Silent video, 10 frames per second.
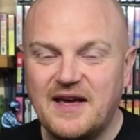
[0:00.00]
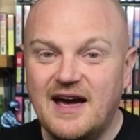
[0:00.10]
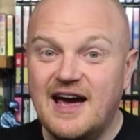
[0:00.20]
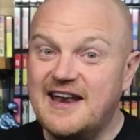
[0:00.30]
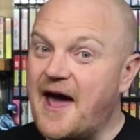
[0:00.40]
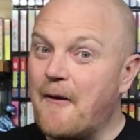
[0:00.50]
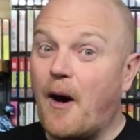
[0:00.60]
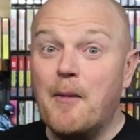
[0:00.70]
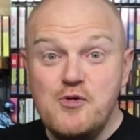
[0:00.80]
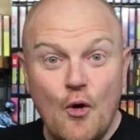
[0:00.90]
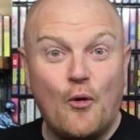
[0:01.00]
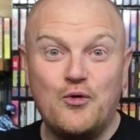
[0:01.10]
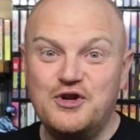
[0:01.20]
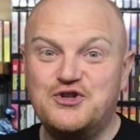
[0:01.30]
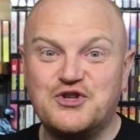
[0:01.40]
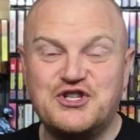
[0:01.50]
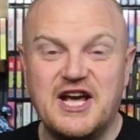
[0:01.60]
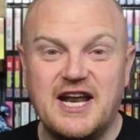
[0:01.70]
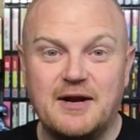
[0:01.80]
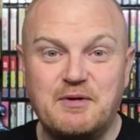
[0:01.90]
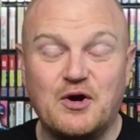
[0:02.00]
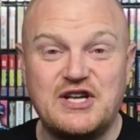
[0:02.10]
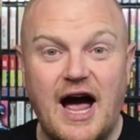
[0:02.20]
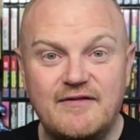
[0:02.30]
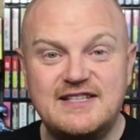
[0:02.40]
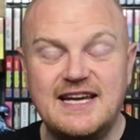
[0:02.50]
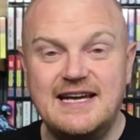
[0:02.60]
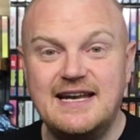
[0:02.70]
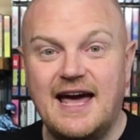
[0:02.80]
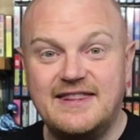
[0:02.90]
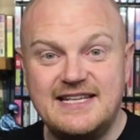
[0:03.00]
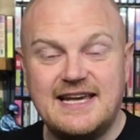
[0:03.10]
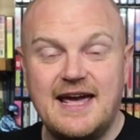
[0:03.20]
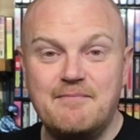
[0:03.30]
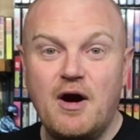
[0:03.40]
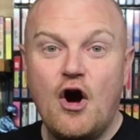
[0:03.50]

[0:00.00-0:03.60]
Now, I'm not only just saying that because I have seen this game